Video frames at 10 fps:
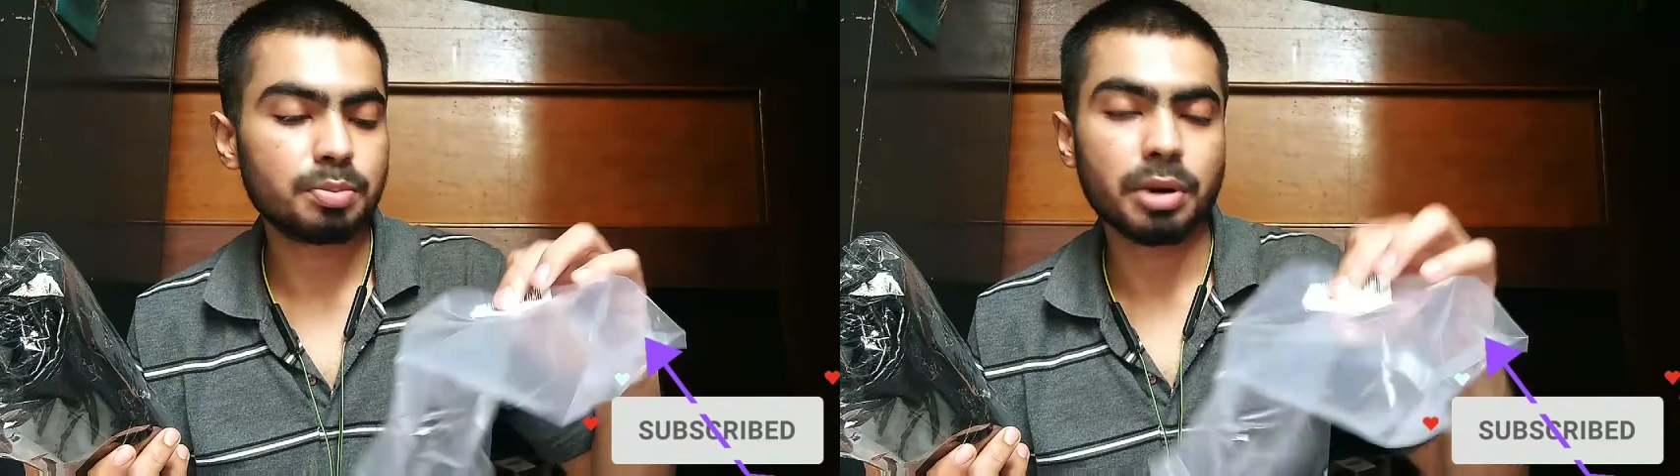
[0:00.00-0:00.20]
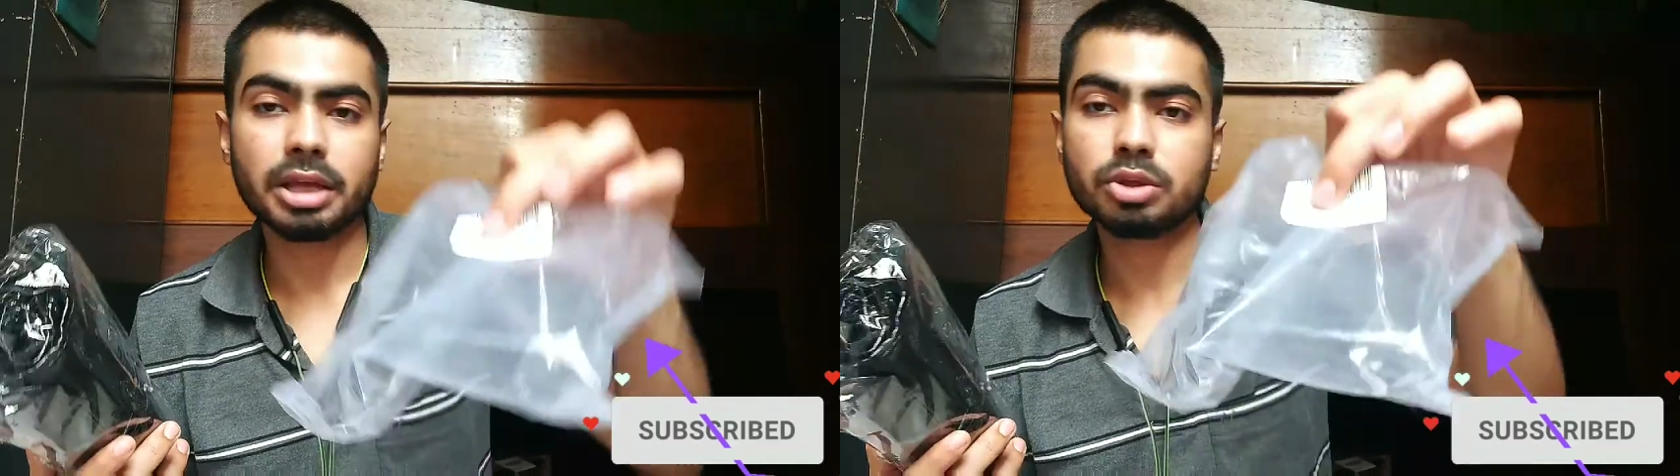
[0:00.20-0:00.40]

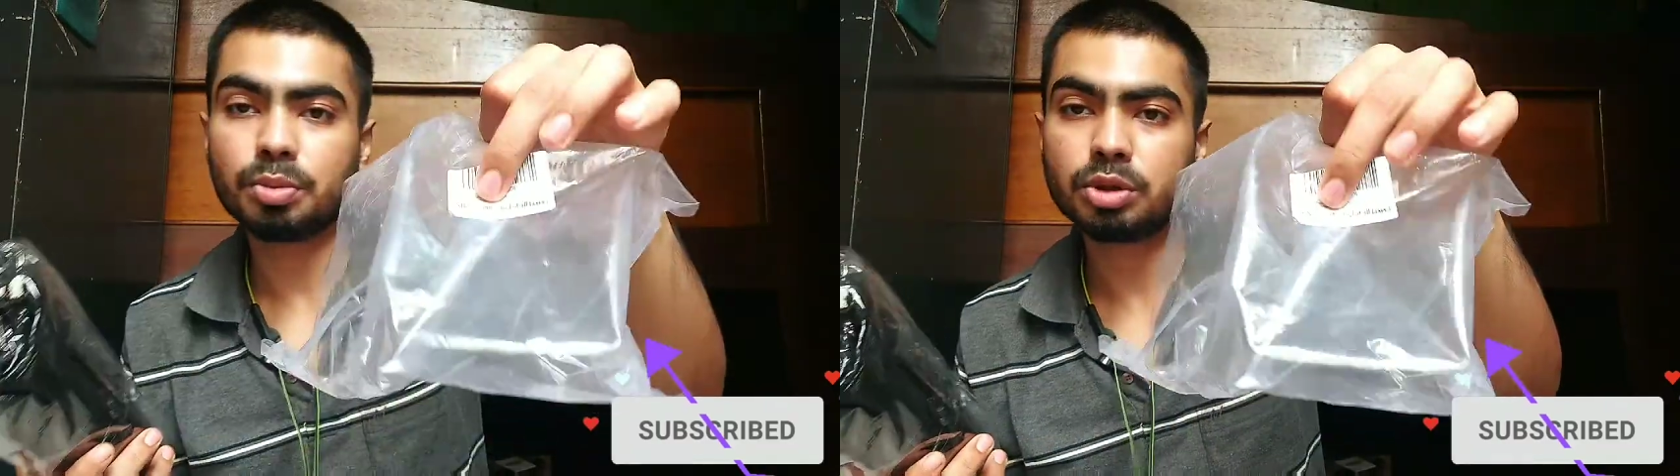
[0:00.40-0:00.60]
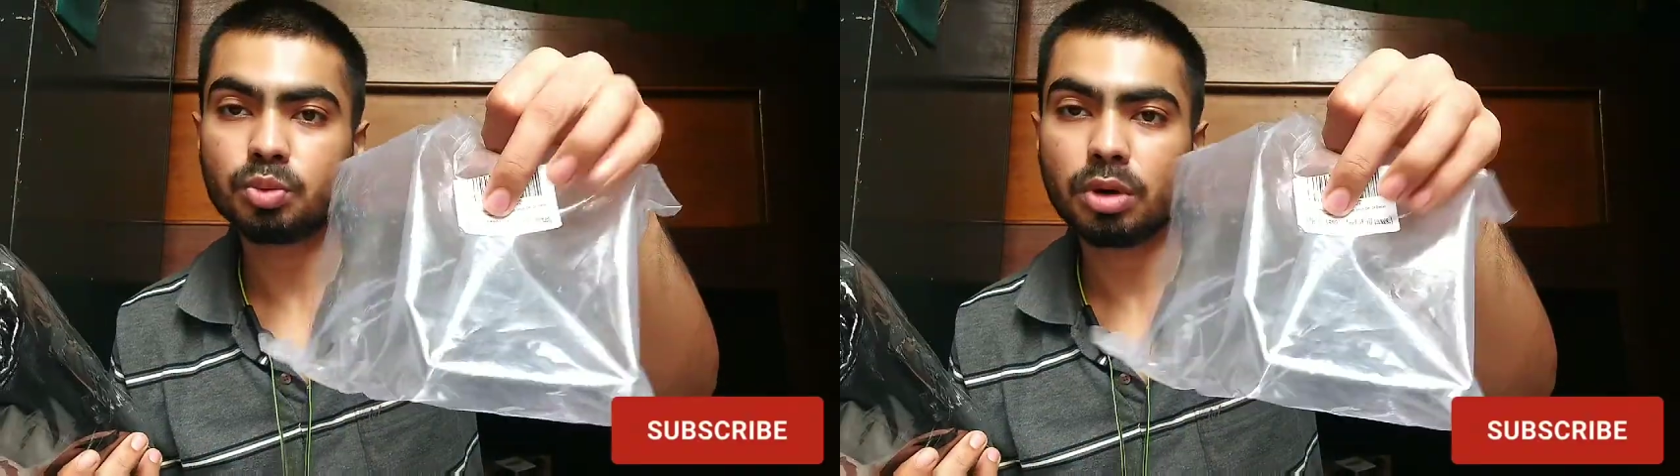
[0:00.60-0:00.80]
priced
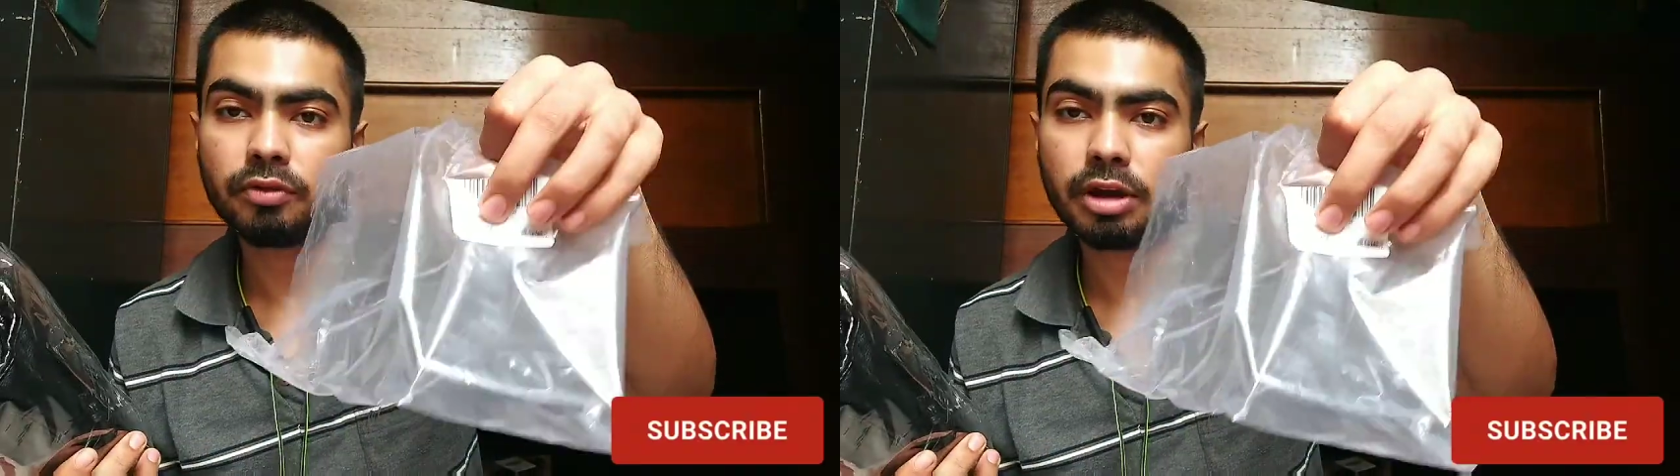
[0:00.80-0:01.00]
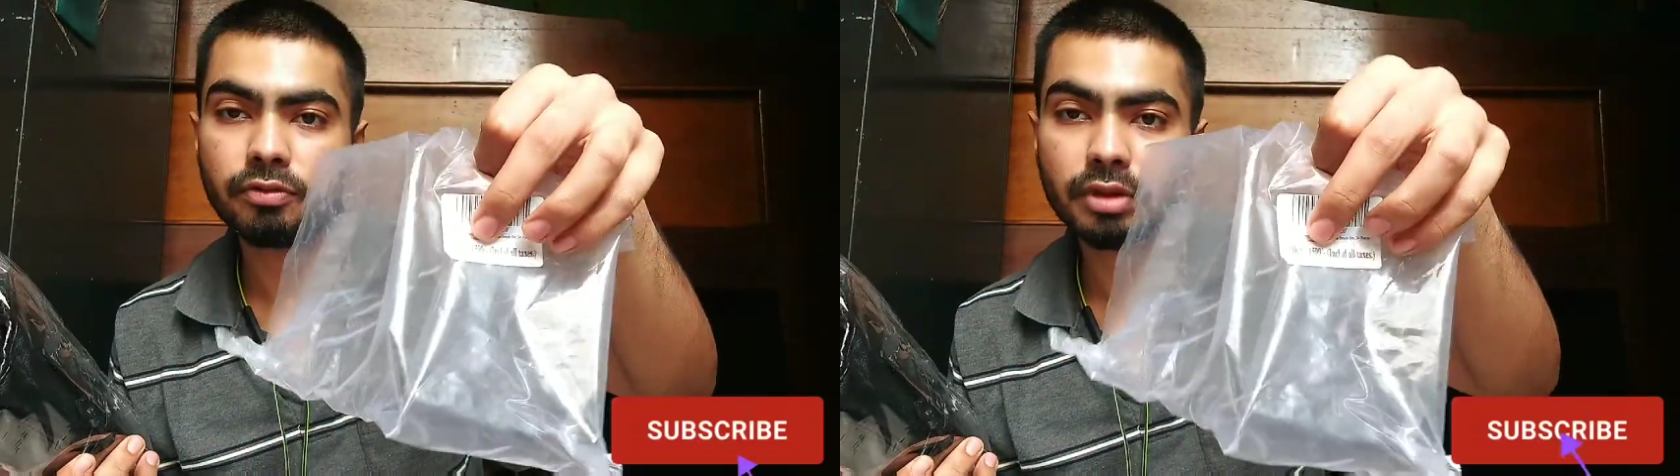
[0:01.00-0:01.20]
rupees
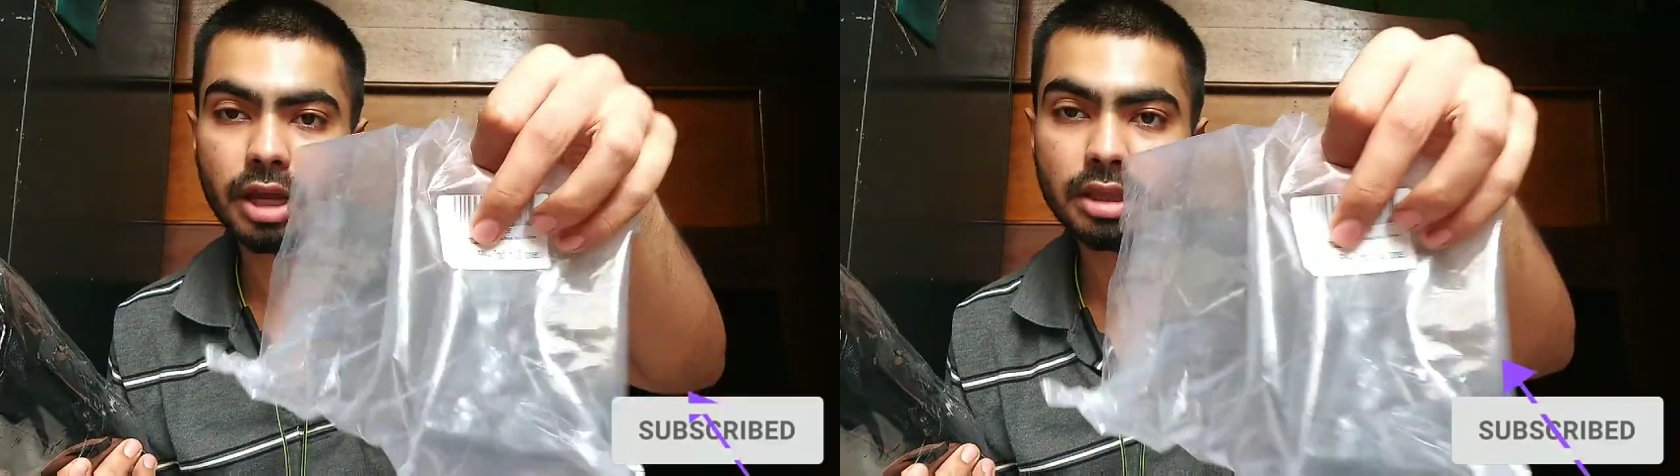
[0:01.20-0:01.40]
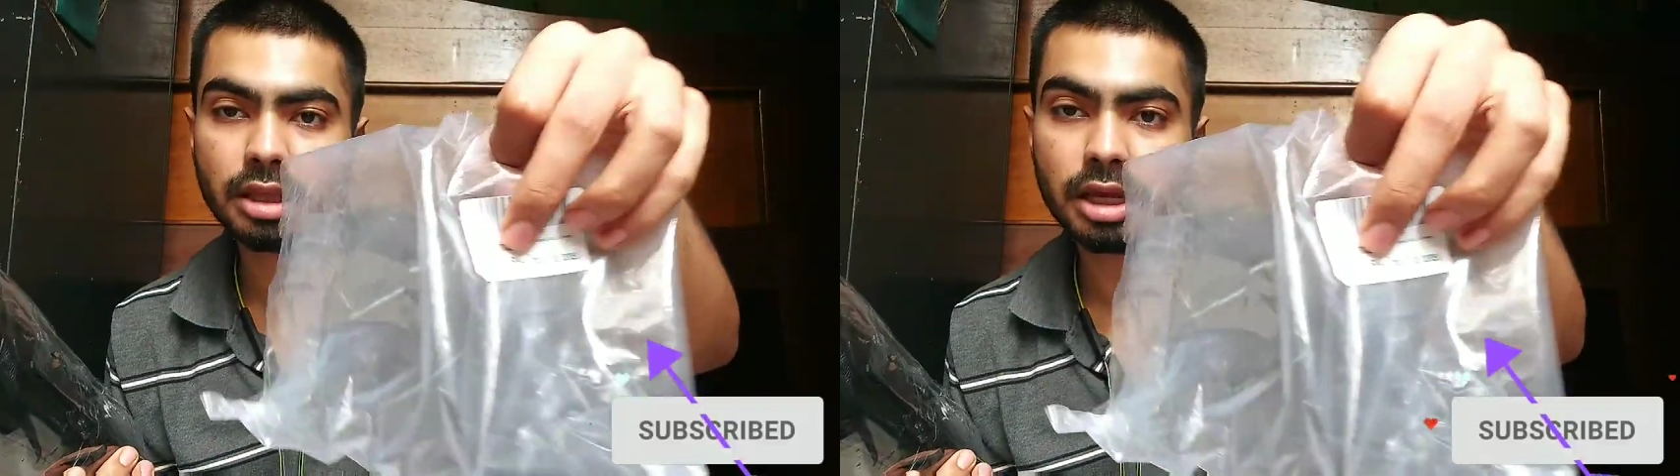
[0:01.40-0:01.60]

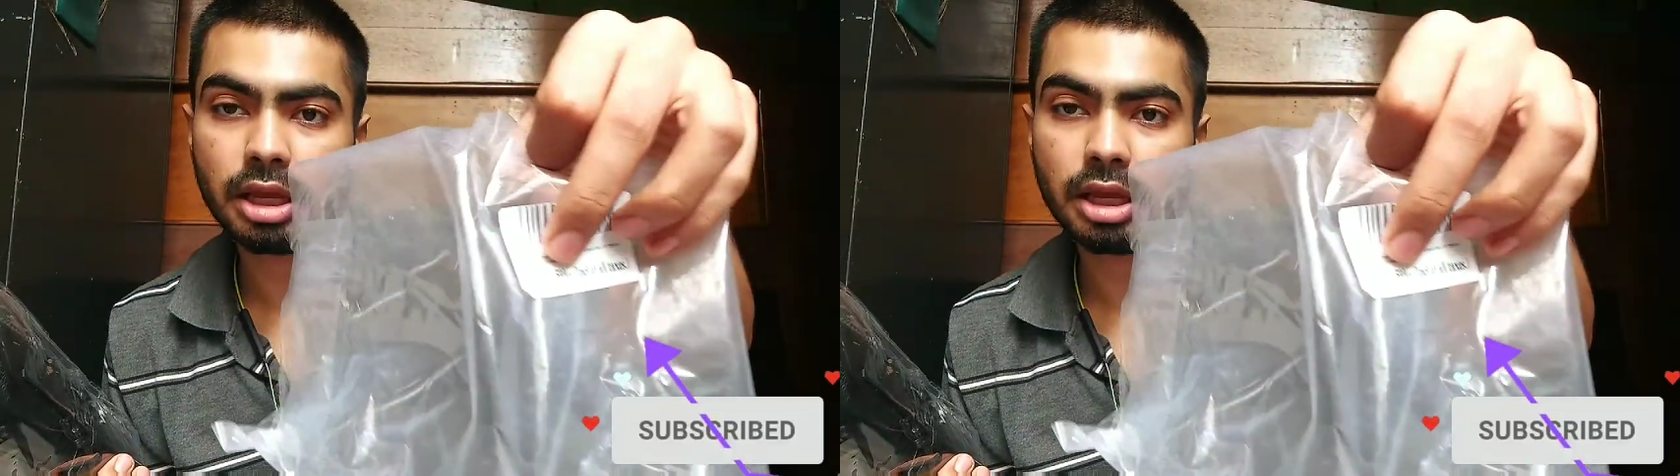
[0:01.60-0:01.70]
1599.